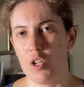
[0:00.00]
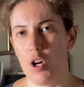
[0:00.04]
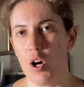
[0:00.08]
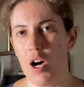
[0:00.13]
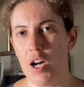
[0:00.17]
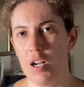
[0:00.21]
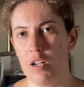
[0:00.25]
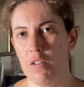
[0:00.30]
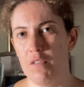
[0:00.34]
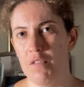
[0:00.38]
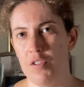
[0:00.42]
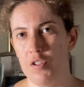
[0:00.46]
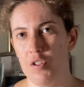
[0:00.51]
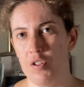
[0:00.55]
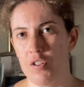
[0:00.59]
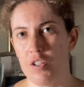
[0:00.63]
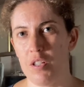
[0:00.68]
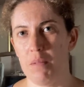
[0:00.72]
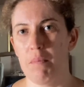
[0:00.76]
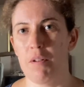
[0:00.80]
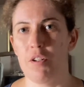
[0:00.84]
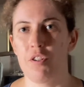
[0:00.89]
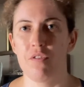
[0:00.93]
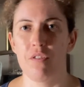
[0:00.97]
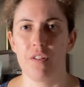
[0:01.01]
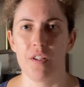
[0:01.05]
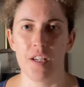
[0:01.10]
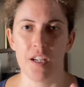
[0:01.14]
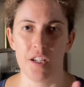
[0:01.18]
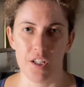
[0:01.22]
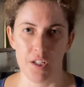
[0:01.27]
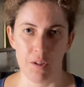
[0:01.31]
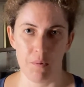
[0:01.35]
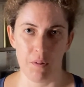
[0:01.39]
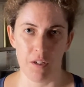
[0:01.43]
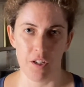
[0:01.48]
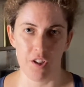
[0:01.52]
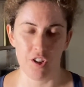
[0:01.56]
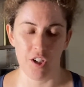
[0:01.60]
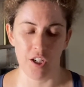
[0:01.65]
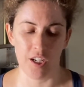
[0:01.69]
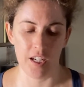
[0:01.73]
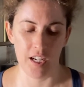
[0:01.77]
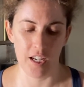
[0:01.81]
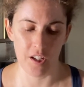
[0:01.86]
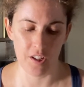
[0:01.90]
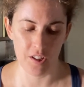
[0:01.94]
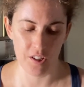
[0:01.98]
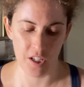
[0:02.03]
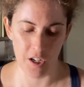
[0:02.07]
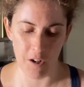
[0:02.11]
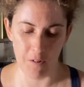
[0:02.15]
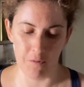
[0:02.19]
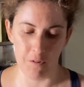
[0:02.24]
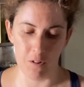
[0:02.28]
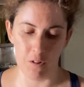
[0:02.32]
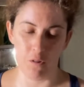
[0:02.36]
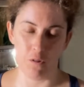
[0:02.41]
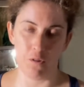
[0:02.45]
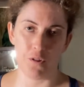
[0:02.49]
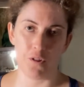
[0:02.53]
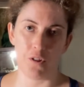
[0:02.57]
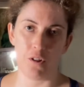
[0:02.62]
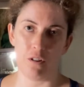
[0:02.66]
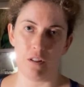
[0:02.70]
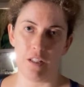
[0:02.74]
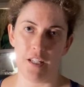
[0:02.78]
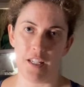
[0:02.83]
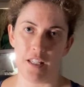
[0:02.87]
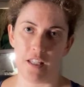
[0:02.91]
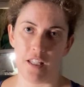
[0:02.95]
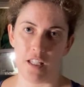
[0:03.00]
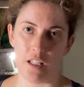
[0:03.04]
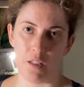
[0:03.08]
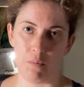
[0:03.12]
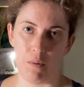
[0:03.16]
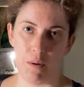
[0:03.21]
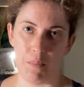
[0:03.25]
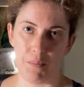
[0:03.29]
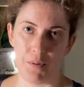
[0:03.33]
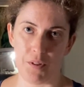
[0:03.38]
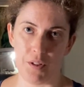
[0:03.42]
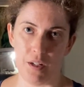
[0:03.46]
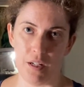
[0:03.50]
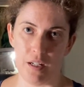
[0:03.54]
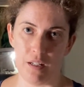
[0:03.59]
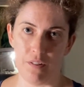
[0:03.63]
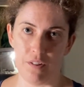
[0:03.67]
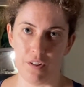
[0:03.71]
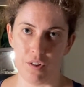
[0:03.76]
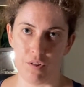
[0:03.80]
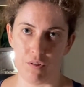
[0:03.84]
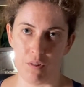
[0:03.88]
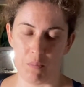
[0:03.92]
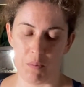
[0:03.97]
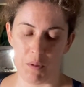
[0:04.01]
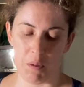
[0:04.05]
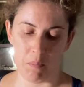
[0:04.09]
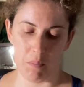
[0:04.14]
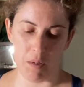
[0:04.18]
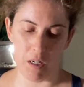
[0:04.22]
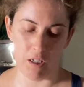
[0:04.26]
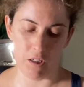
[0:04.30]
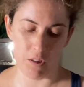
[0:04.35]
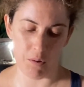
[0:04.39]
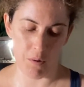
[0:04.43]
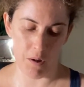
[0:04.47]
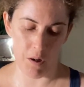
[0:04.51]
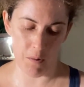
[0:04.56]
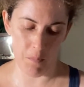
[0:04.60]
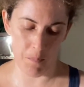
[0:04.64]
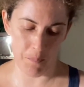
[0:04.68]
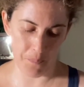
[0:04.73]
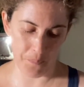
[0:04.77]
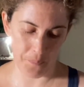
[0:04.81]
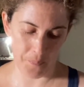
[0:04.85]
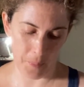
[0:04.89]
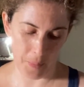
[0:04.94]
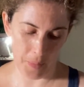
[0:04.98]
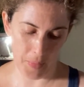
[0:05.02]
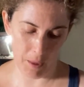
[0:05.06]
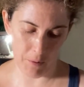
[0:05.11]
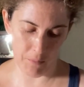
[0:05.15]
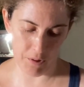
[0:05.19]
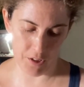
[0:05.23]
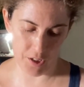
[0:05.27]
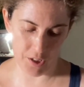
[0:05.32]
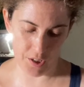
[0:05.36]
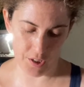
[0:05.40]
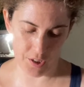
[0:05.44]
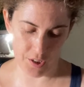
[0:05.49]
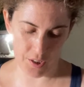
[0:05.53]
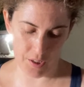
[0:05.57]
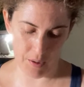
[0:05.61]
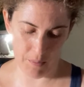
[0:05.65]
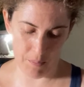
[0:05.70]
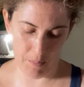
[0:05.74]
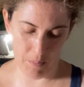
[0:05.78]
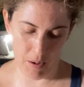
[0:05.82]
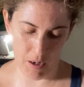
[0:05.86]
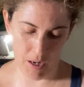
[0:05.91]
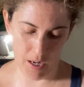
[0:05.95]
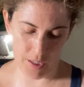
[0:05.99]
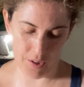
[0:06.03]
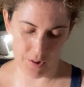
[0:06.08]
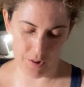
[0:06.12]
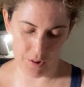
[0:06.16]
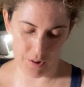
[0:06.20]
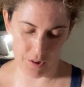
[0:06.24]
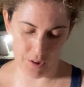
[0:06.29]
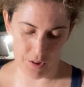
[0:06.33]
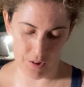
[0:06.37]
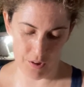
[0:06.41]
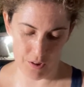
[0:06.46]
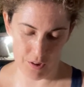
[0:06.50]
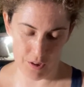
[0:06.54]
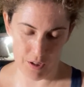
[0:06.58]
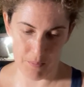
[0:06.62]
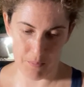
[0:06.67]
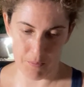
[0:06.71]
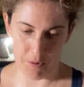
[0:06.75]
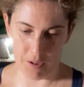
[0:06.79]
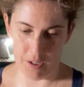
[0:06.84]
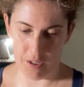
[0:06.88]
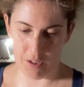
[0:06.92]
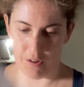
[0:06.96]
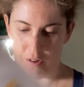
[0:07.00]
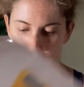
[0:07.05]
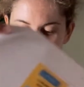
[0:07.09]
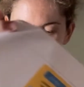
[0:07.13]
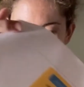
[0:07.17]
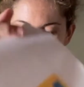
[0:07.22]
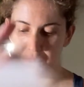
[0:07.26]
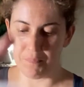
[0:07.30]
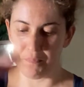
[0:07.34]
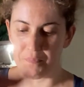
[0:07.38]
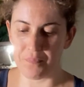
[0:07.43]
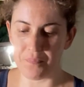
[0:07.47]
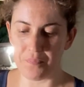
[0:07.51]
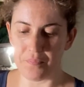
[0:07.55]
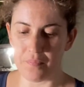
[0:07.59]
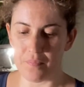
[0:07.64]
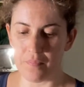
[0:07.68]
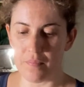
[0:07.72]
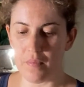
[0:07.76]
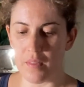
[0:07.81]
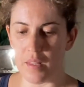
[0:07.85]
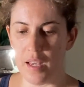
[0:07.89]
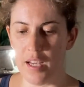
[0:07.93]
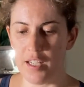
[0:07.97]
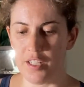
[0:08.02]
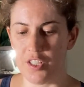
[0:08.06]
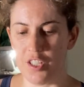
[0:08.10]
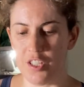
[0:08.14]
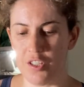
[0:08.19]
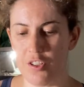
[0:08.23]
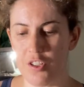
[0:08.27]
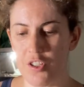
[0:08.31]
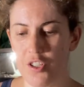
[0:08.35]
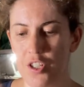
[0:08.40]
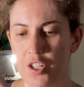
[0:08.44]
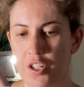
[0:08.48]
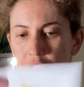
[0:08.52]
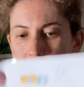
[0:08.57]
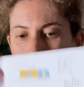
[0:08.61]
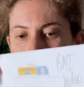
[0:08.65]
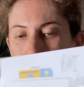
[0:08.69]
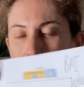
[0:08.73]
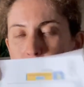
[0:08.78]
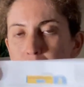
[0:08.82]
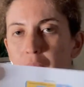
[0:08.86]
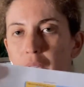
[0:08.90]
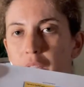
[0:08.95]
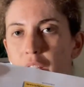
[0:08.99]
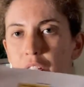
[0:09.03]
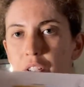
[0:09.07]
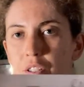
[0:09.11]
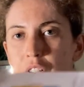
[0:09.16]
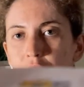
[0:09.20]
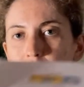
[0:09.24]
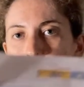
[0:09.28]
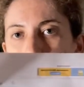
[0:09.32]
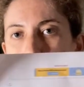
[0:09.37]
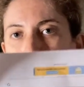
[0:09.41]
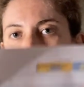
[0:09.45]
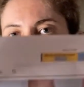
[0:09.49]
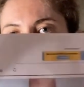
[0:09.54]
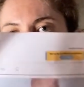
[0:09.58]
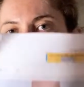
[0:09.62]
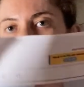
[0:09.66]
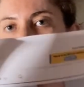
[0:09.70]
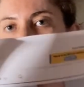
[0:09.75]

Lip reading: title of the documentary in case you want to check it out yourself. And I'll also link this website in the description bar as well, which is mydoctor.com.au. Actually, I'll just show you the front page. So that's what it